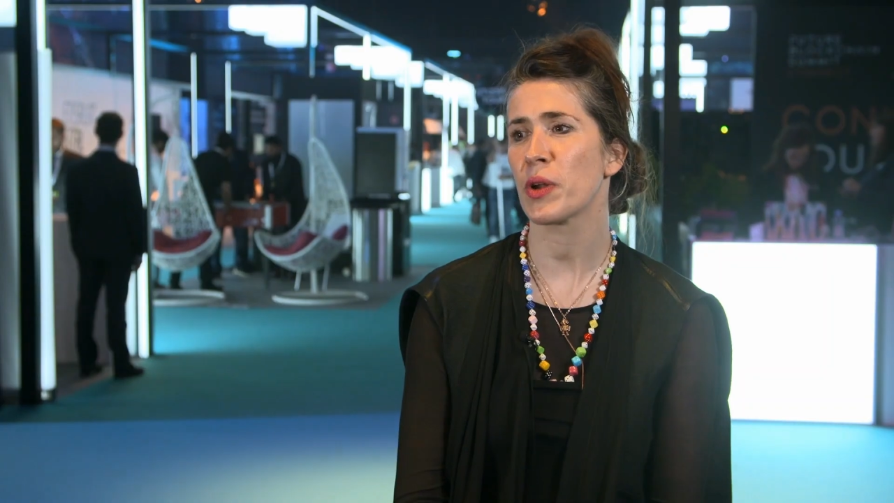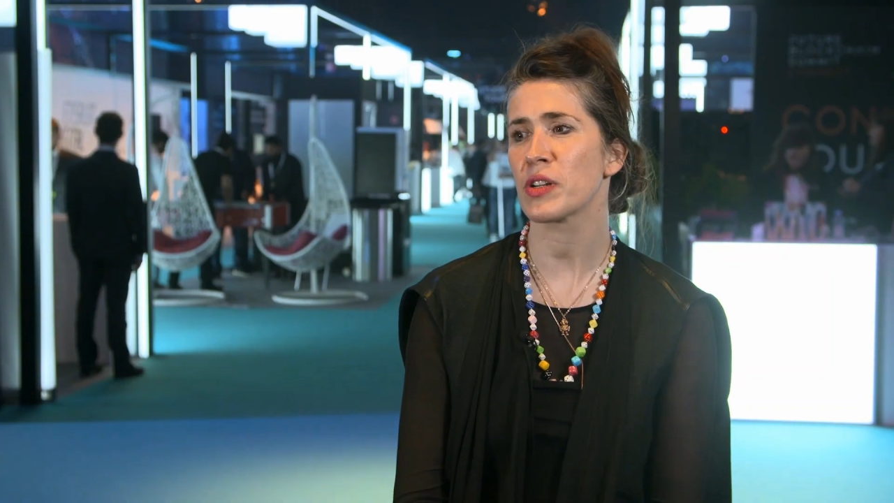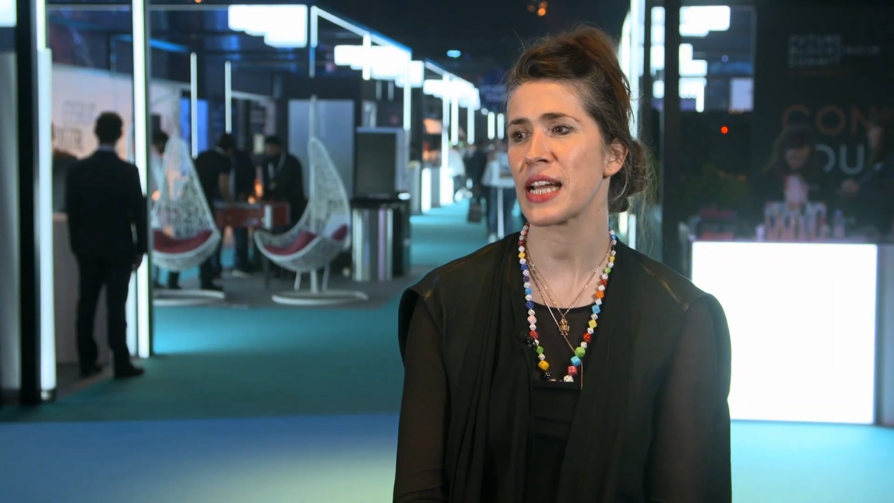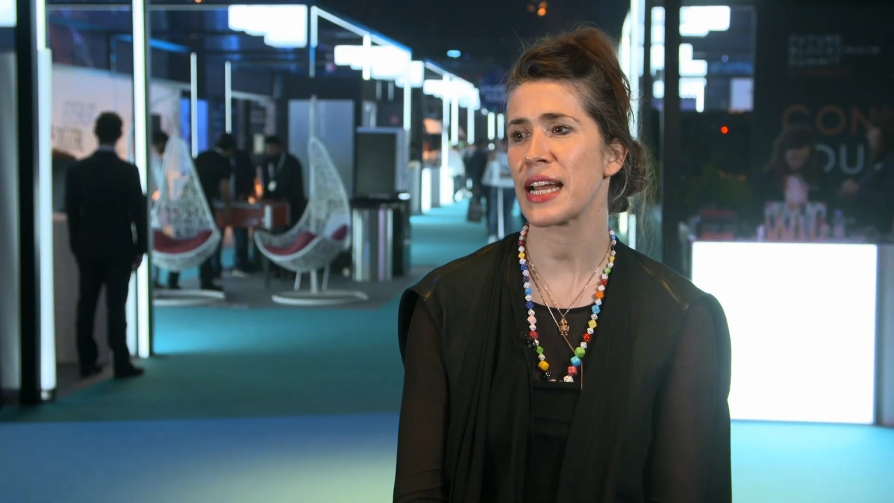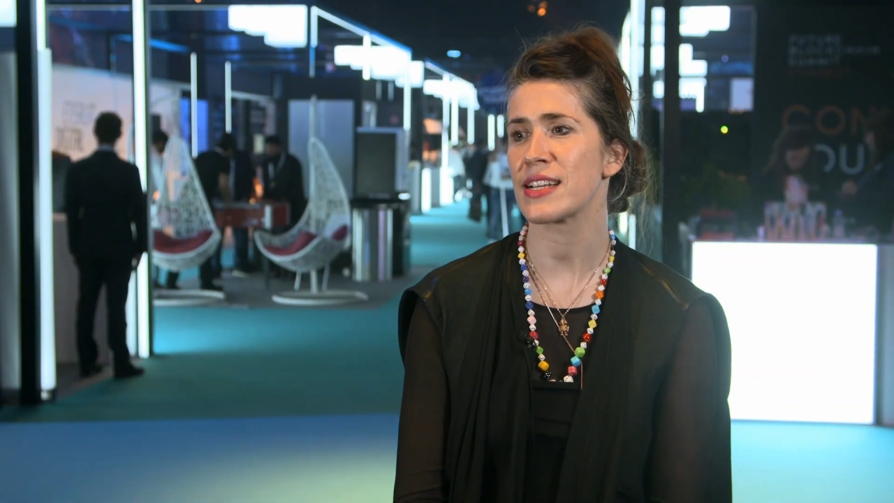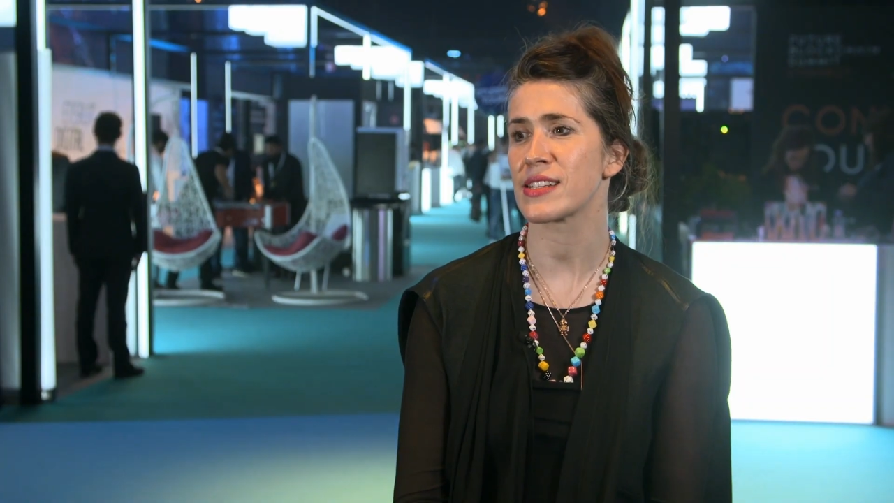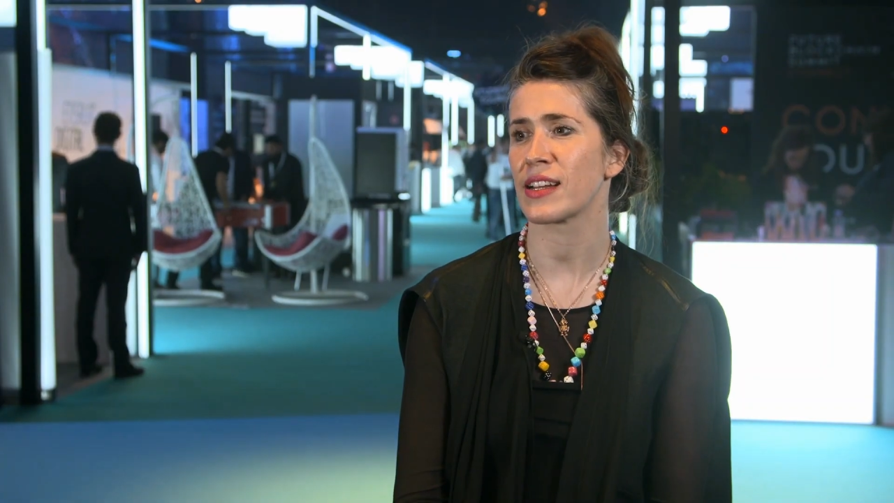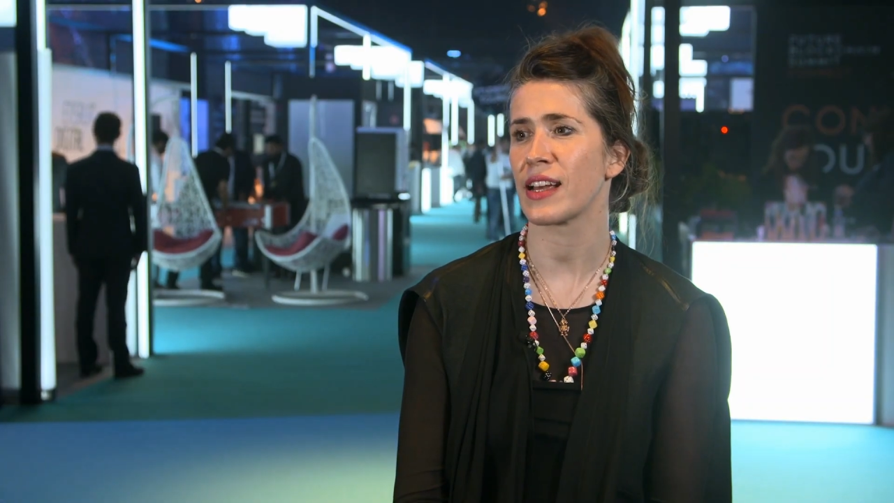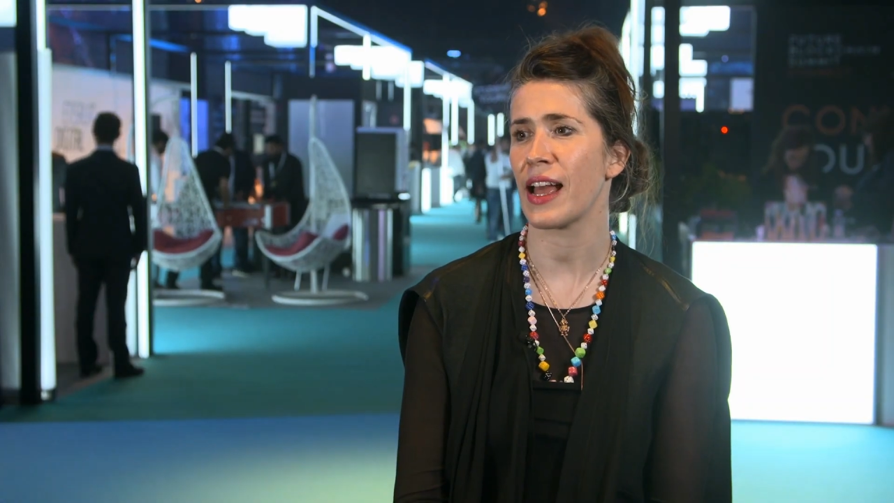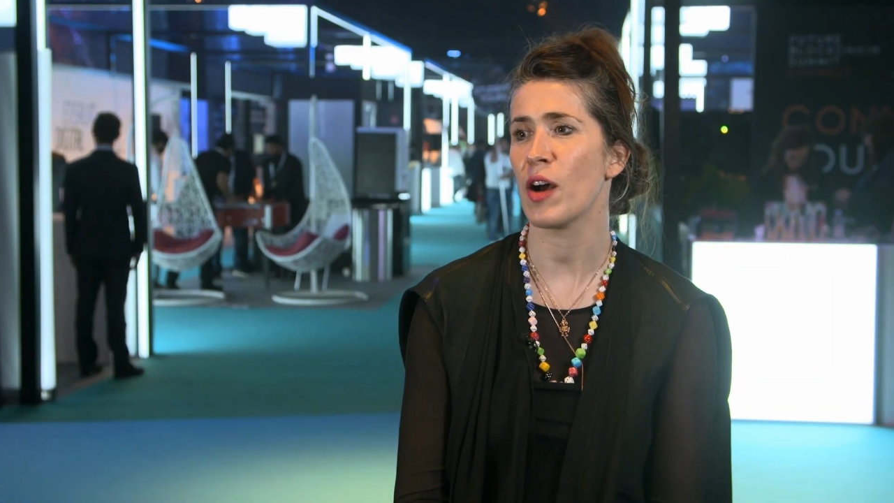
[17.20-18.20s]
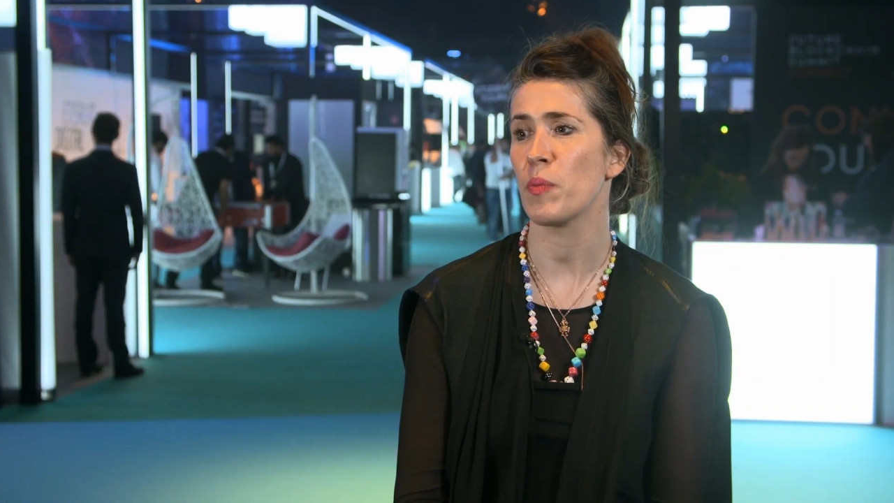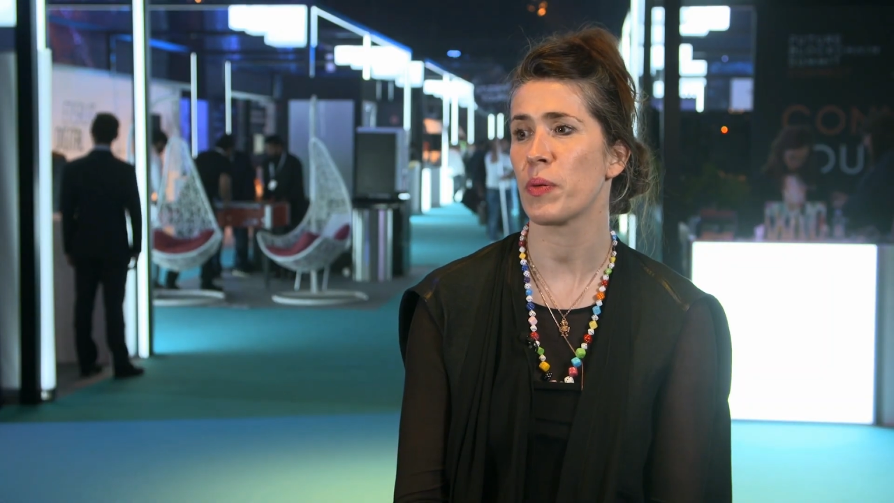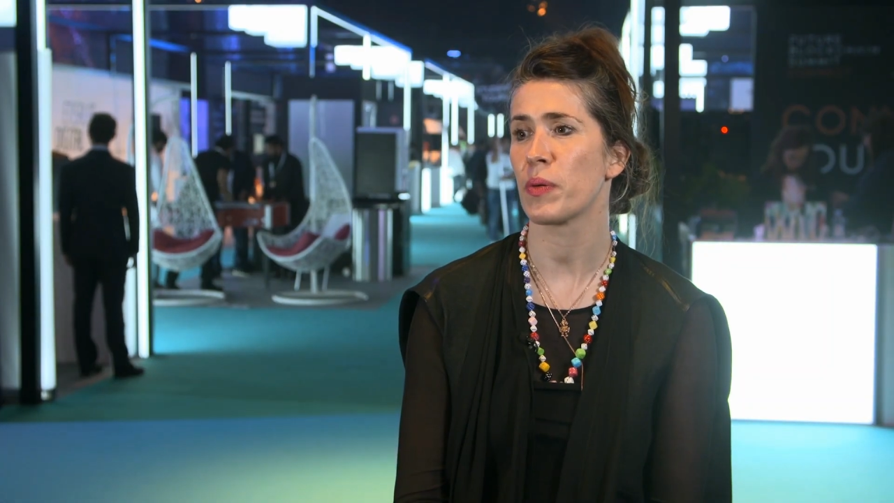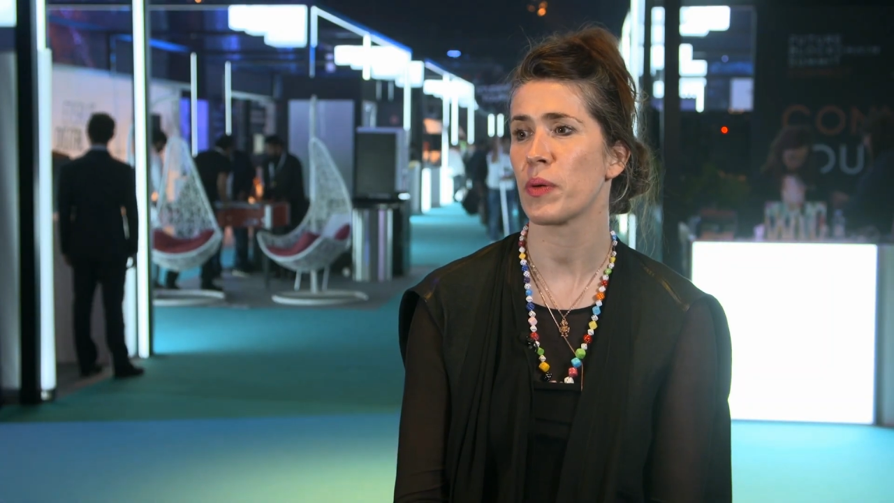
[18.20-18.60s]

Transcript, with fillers: Blockchain is going to help